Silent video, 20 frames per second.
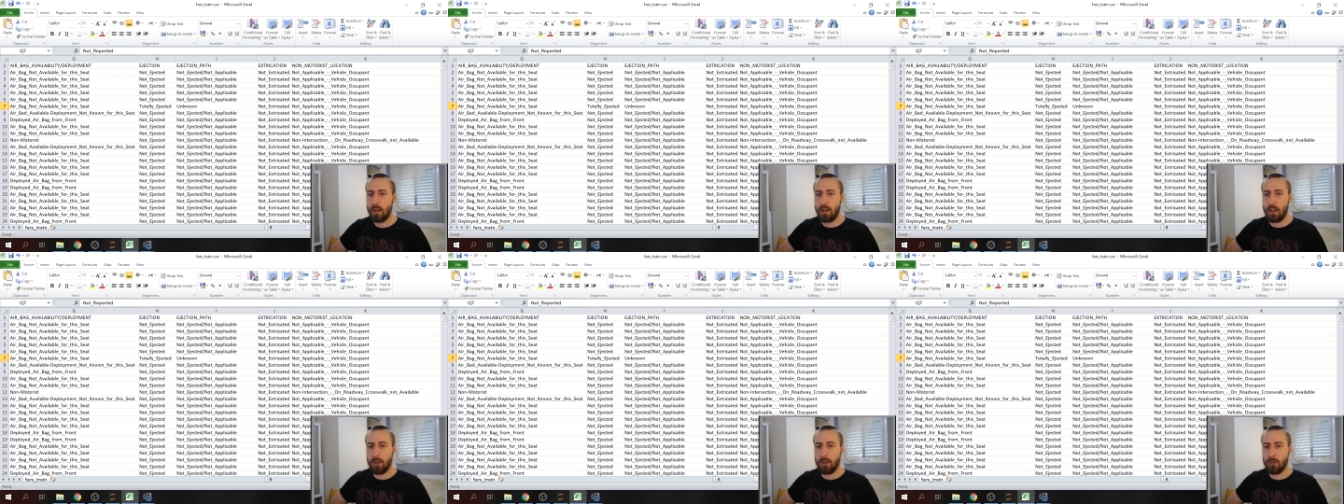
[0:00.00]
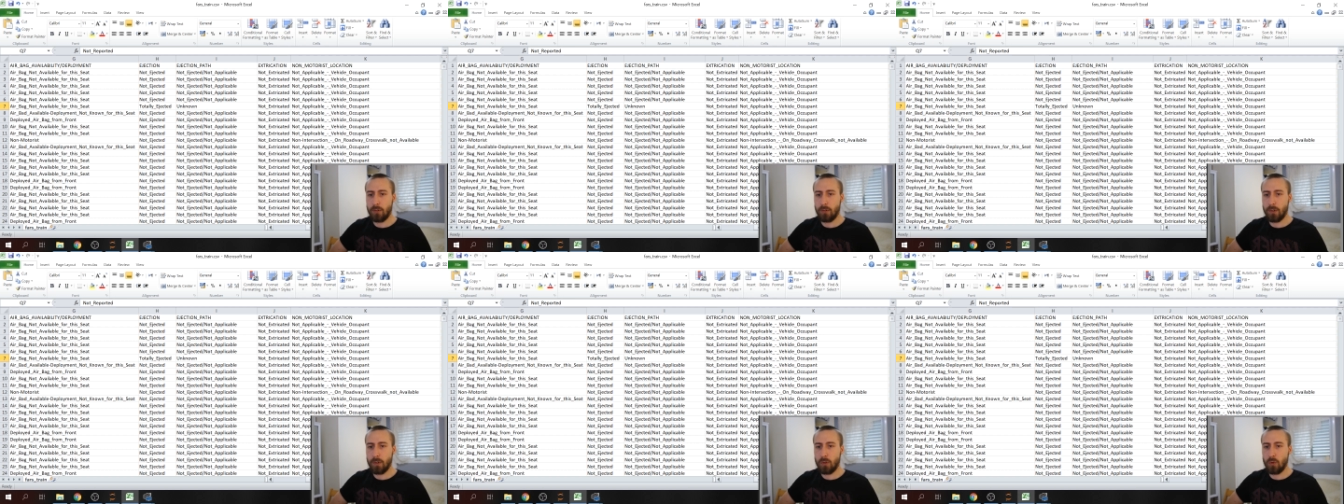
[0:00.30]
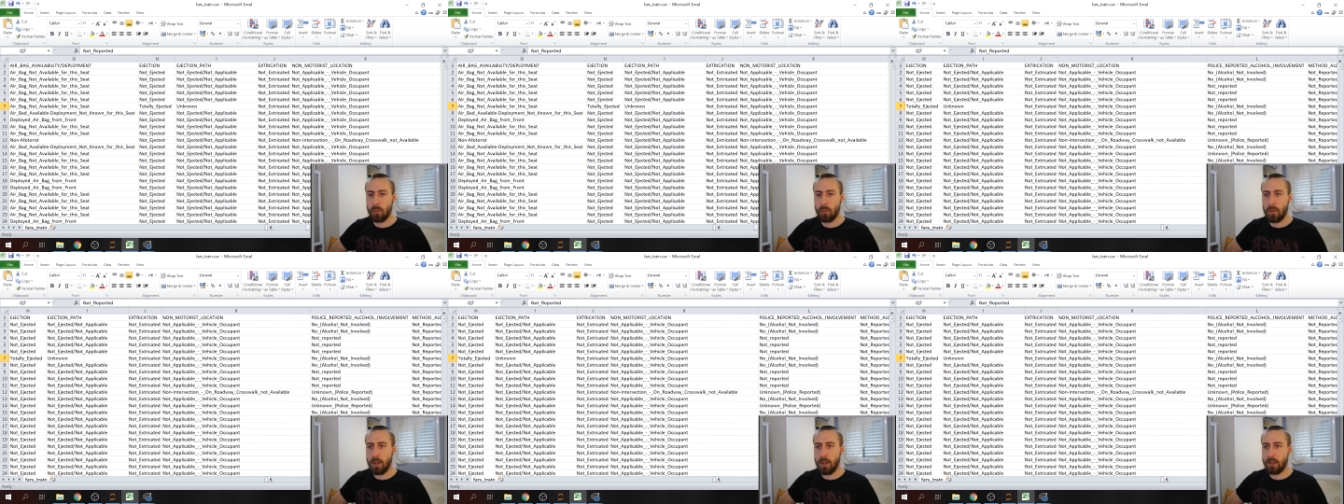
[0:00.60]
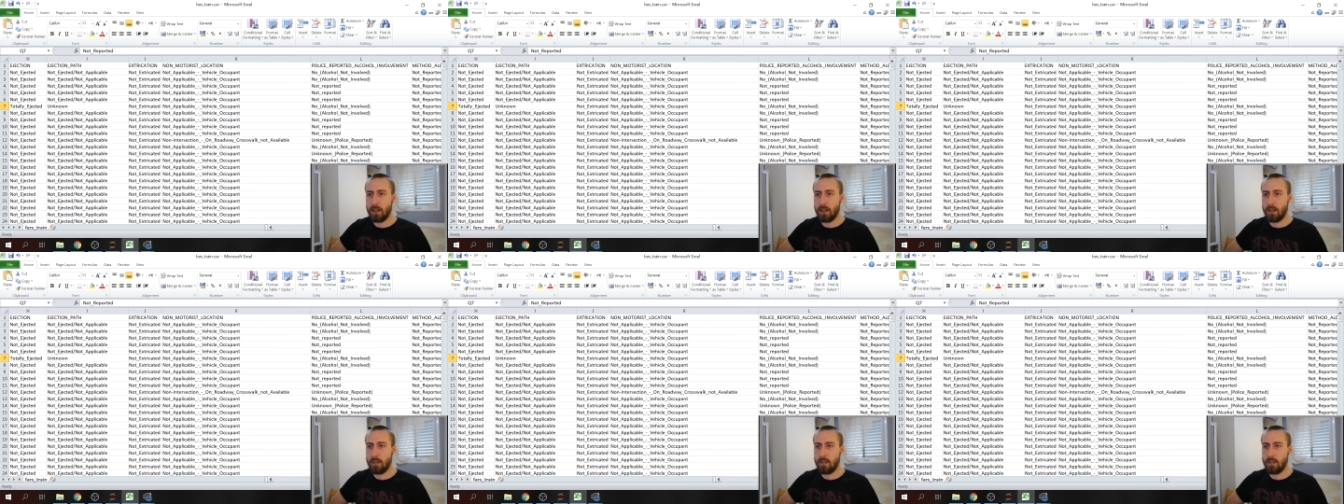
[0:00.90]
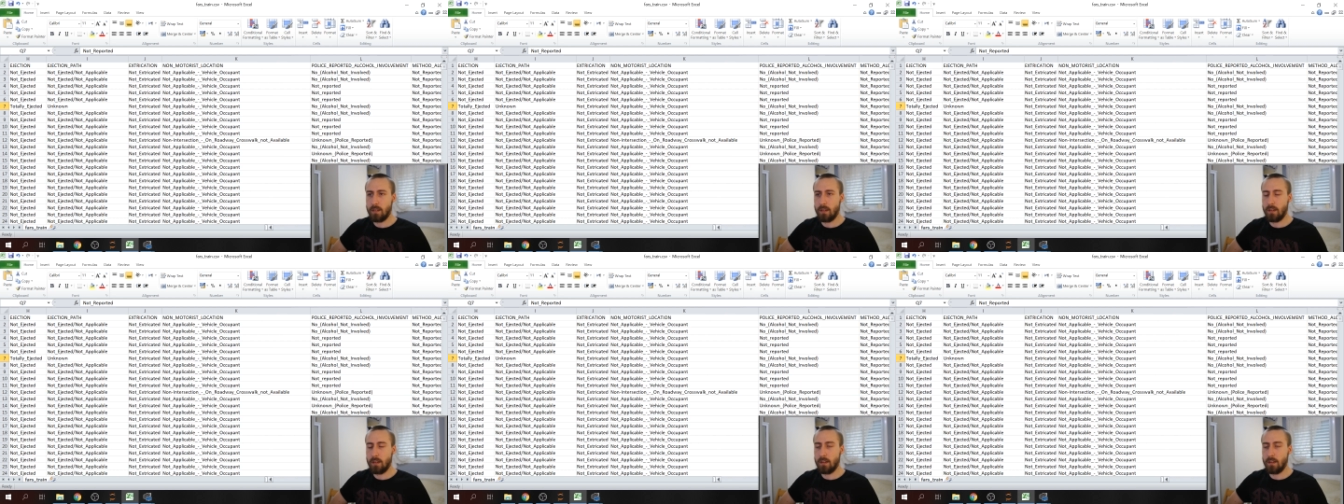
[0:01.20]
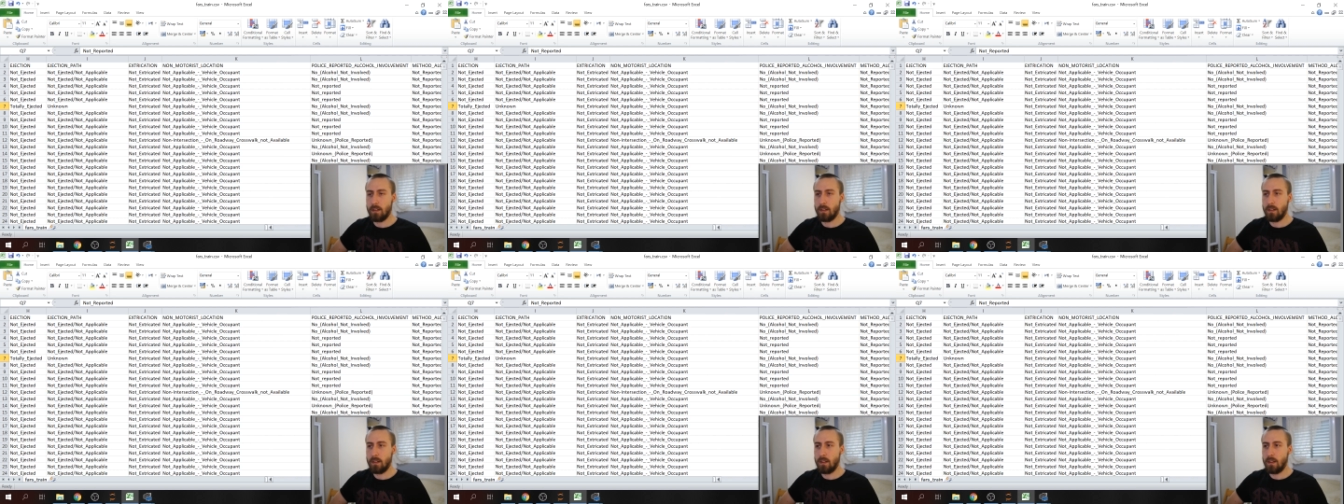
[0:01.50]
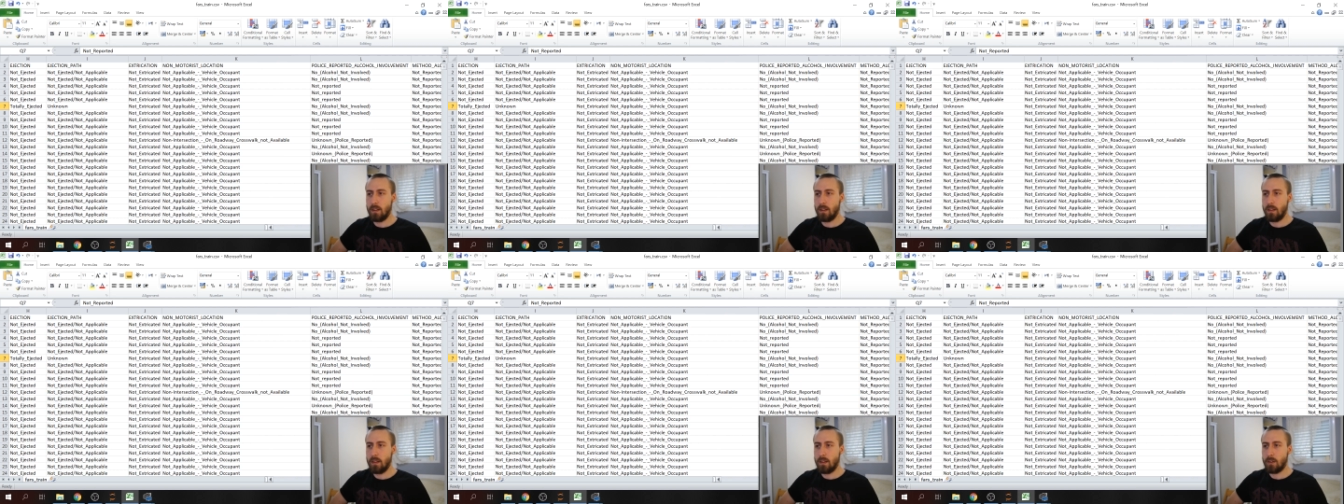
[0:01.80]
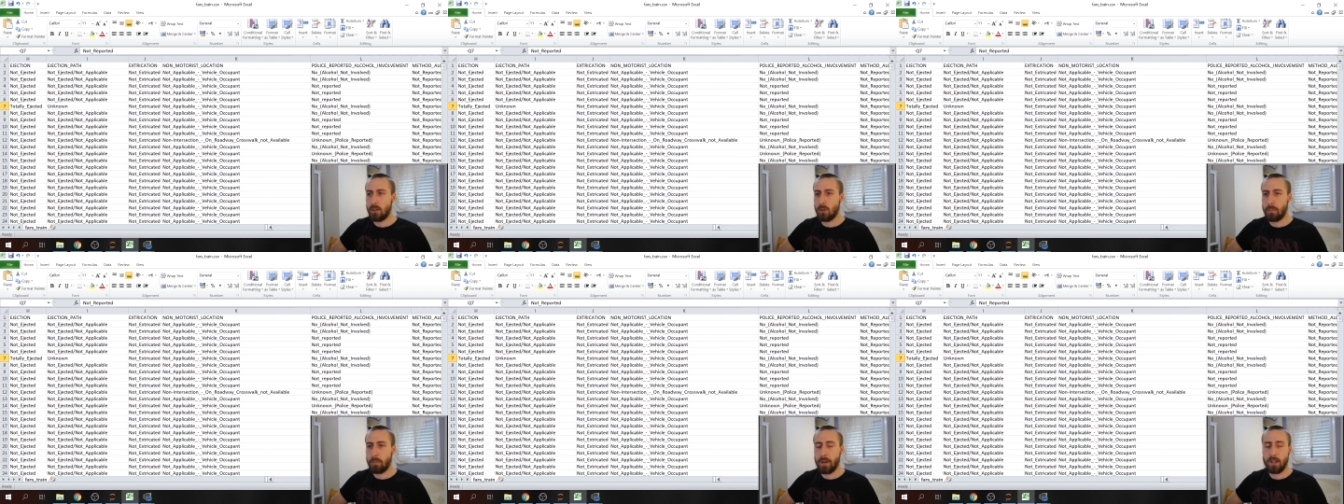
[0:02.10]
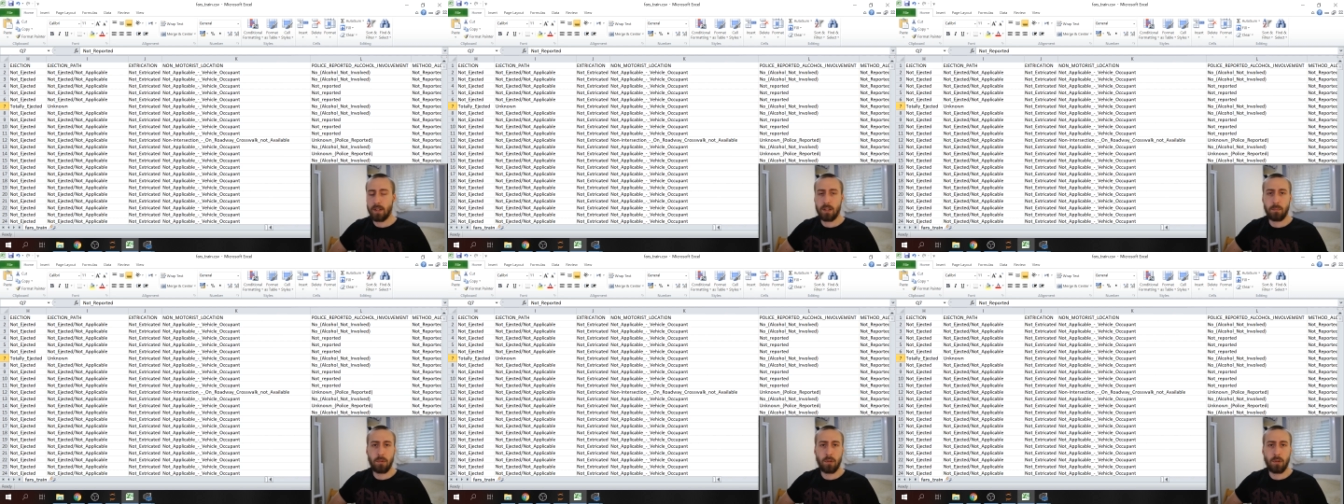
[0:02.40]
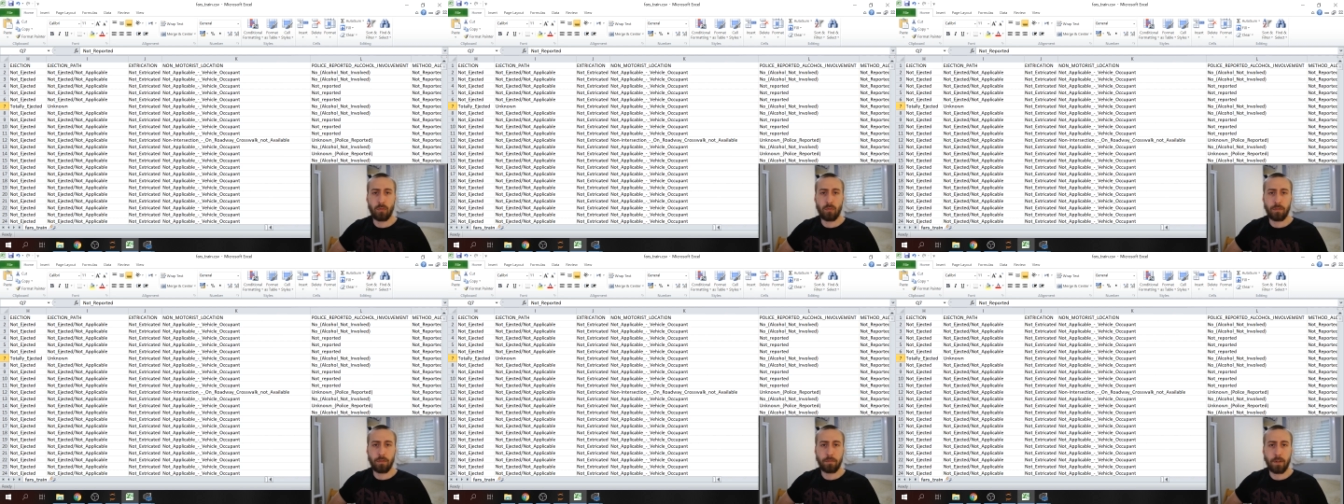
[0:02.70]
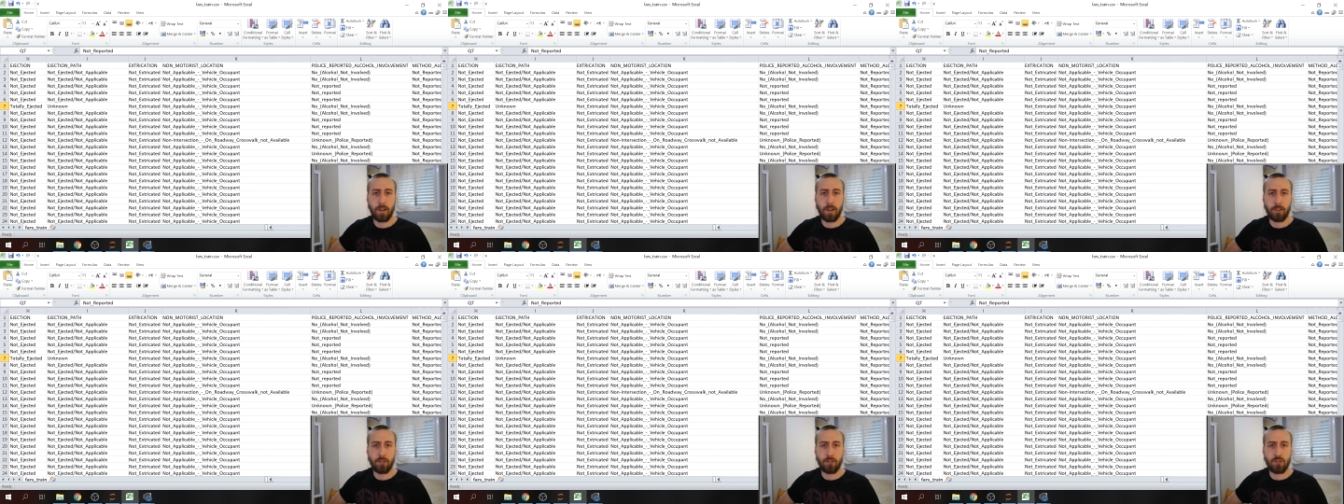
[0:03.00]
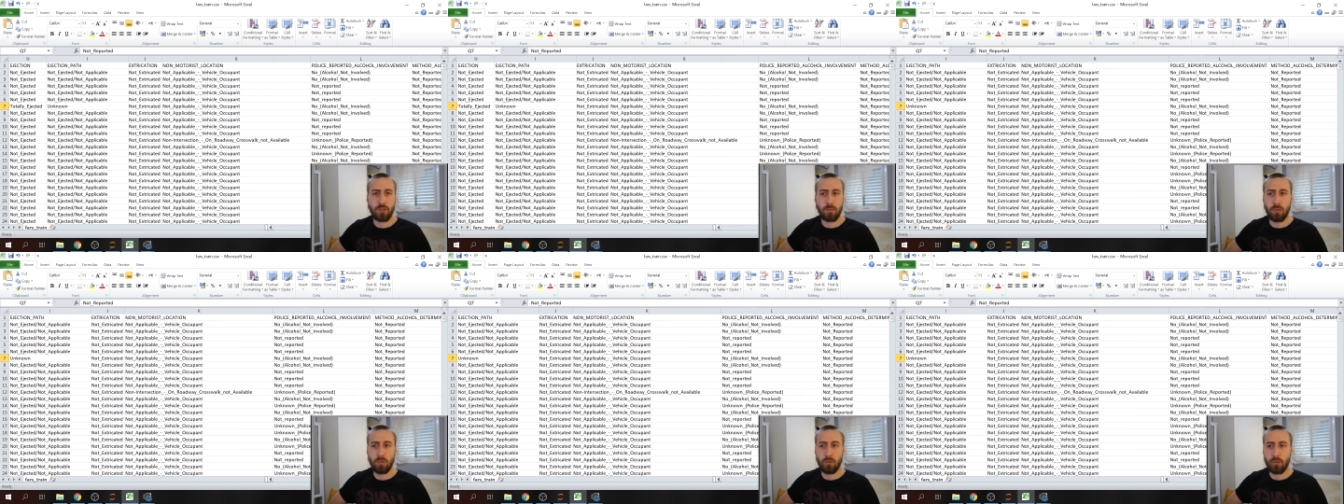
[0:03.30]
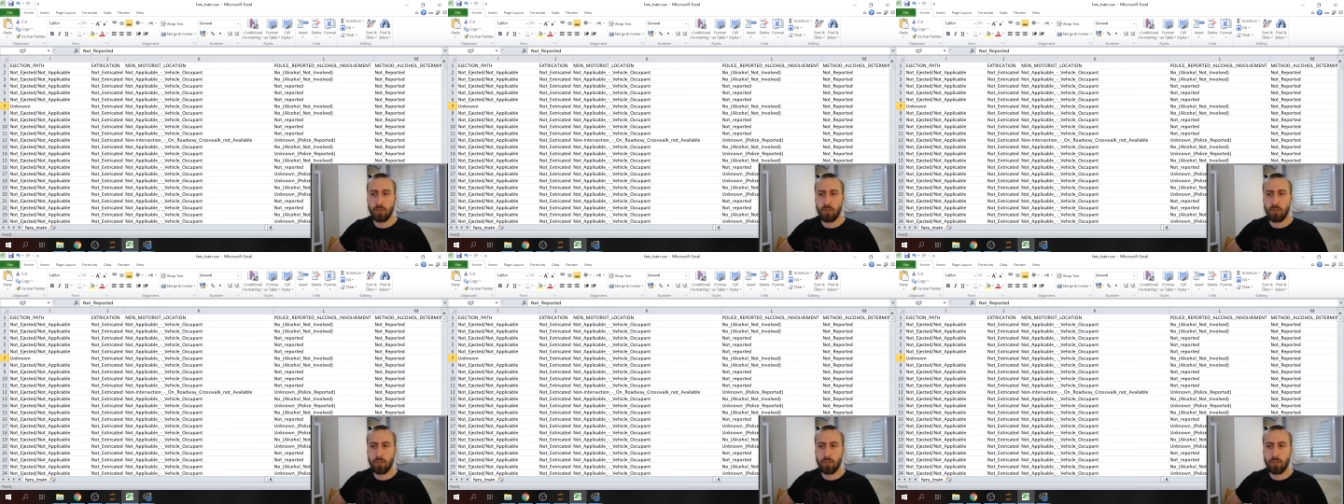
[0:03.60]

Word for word: in order to make it uh, compatible with XGBoost.